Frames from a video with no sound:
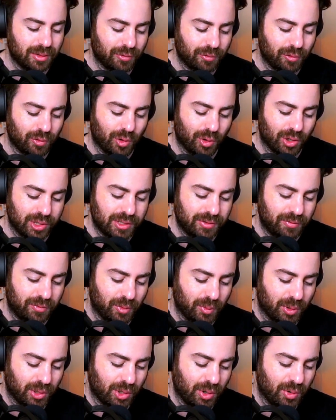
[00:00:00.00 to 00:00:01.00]
course, if you
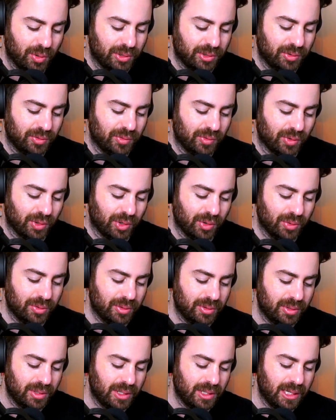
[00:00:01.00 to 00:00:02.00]
want to go into
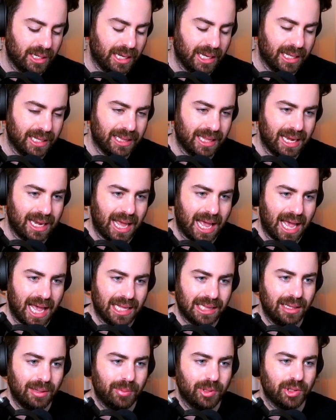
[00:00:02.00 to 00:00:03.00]
Dragoon, and then
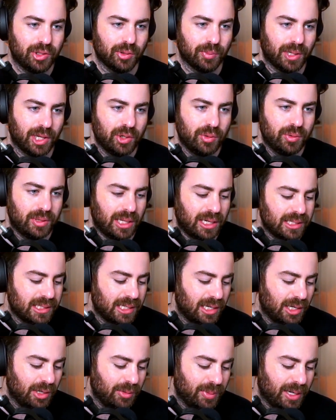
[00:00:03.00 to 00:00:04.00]
Ad Libitum. Can you tell us a
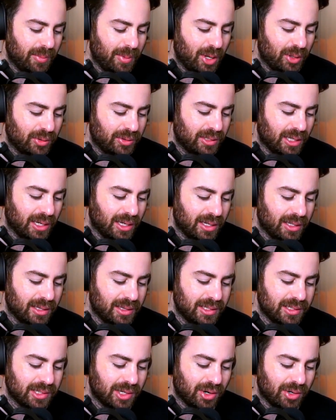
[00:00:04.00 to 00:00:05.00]
little bit about
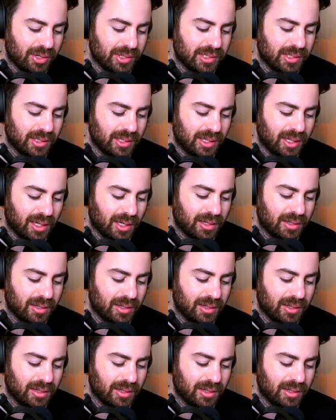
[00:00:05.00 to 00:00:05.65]
these cards in the deck?